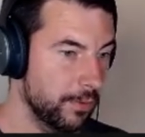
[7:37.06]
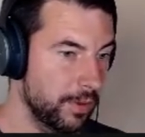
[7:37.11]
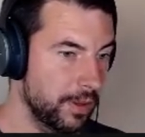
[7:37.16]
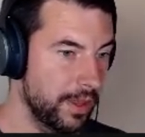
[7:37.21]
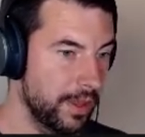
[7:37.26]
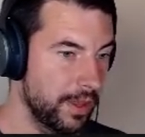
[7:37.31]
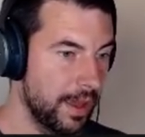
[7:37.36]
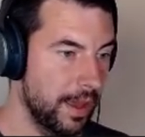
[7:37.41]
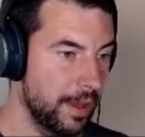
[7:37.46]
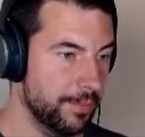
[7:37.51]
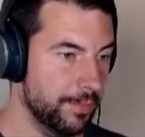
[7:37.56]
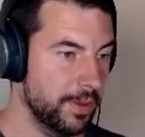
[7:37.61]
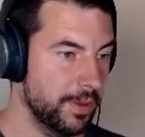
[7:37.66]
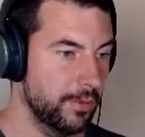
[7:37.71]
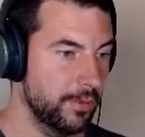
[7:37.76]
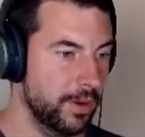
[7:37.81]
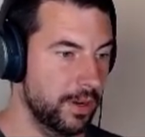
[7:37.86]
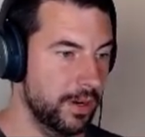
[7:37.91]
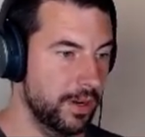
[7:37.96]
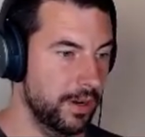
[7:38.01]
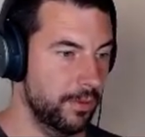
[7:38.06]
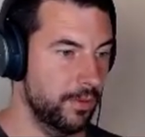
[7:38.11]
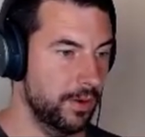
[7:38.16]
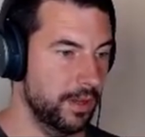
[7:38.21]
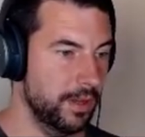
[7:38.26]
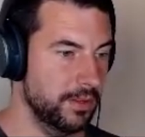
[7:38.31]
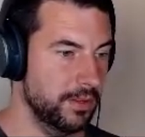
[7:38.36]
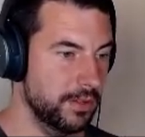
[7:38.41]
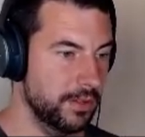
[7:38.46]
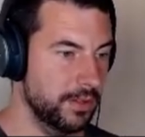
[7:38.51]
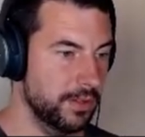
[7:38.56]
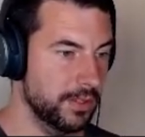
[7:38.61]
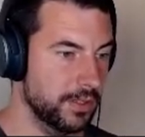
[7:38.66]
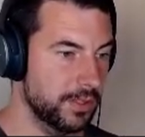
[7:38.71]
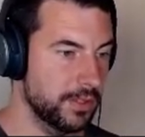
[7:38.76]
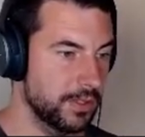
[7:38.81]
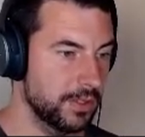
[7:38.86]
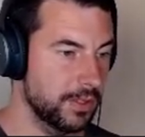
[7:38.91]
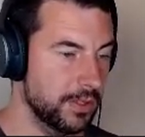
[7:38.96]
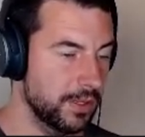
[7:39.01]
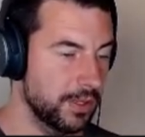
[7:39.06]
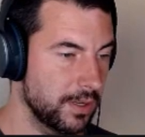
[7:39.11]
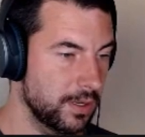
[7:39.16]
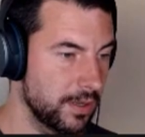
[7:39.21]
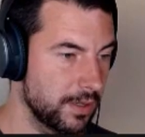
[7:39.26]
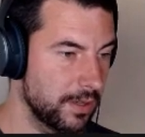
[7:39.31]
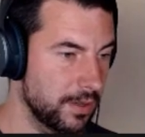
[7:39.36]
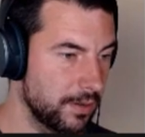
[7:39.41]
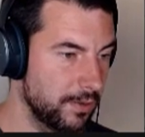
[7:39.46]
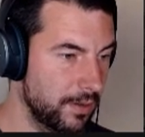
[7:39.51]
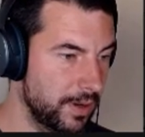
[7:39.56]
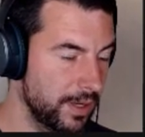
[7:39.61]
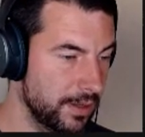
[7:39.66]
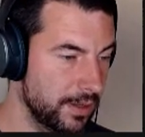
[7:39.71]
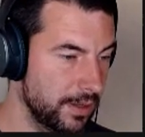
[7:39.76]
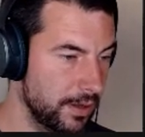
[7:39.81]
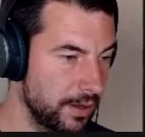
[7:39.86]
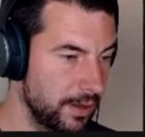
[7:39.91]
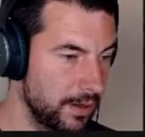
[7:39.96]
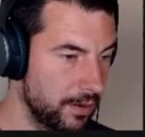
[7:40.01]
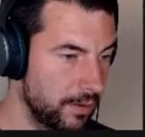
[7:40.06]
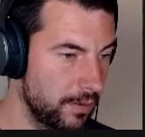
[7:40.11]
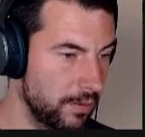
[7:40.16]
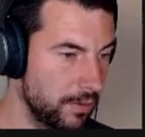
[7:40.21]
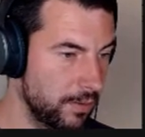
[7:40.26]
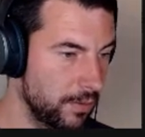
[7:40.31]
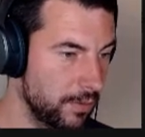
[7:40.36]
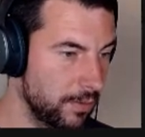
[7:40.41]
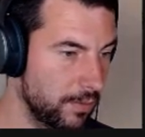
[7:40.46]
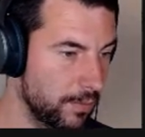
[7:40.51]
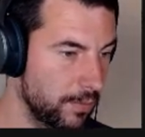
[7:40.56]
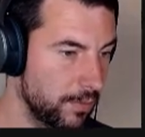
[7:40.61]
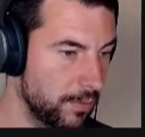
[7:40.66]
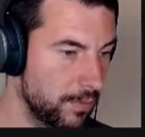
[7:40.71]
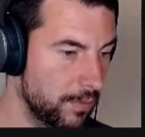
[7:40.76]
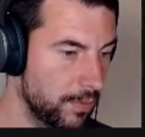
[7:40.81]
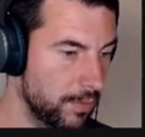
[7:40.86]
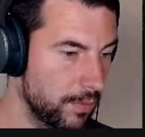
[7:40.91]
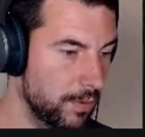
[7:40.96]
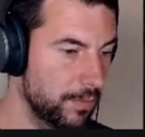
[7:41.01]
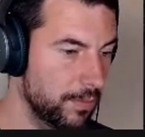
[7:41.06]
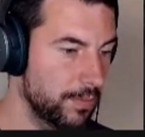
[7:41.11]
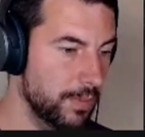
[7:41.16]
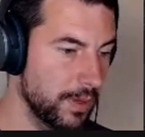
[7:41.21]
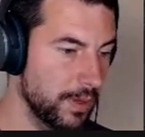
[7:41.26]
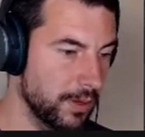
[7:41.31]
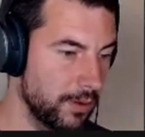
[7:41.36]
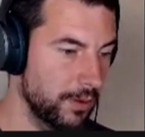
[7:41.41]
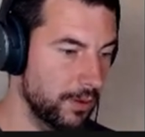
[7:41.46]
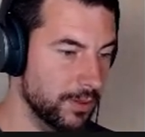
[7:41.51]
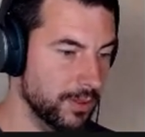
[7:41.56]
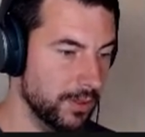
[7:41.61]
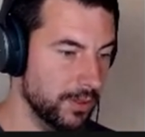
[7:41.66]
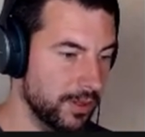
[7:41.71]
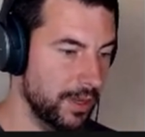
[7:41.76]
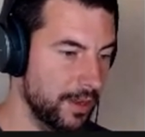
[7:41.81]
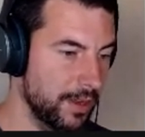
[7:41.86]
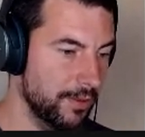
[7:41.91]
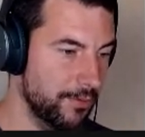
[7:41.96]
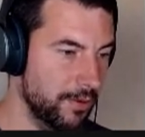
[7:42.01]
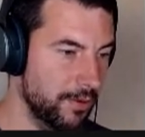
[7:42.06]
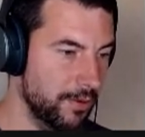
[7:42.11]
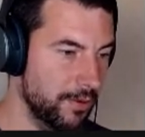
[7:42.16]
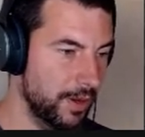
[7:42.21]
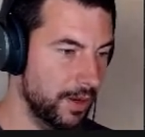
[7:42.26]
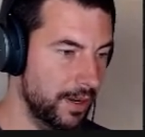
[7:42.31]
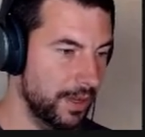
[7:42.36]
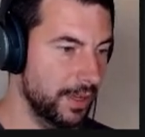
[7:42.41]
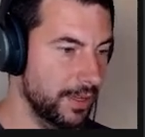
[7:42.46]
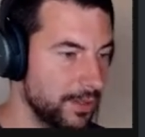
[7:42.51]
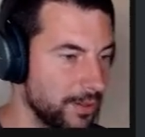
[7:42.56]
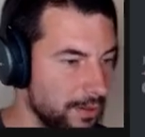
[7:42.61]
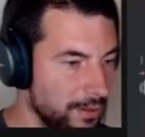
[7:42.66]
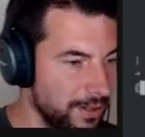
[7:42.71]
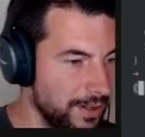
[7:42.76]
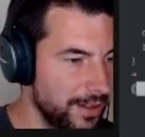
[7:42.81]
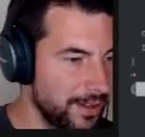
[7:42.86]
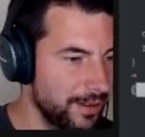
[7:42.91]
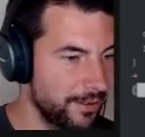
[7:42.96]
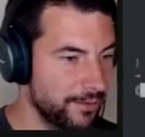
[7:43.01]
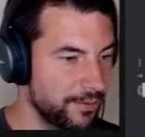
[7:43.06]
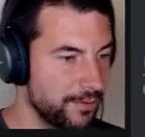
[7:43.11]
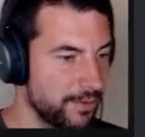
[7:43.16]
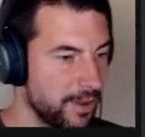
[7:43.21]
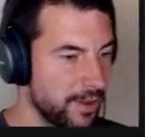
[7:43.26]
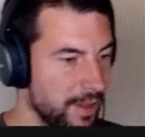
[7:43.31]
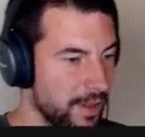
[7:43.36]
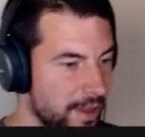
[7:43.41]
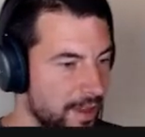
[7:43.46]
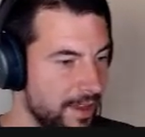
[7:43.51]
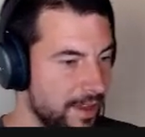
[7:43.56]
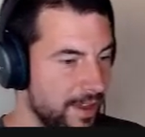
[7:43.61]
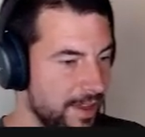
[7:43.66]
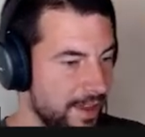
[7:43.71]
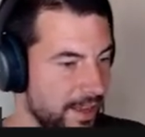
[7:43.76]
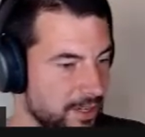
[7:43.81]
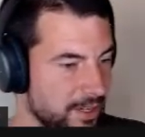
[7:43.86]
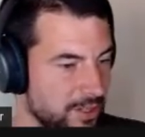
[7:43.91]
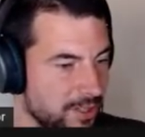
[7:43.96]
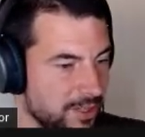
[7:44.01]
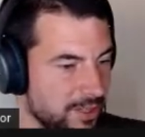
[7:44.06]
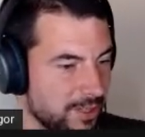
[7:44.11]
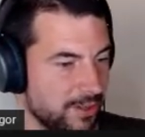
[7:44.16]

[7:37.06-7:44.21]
will happen when I run this right now, because, okay, for one, I don't have actions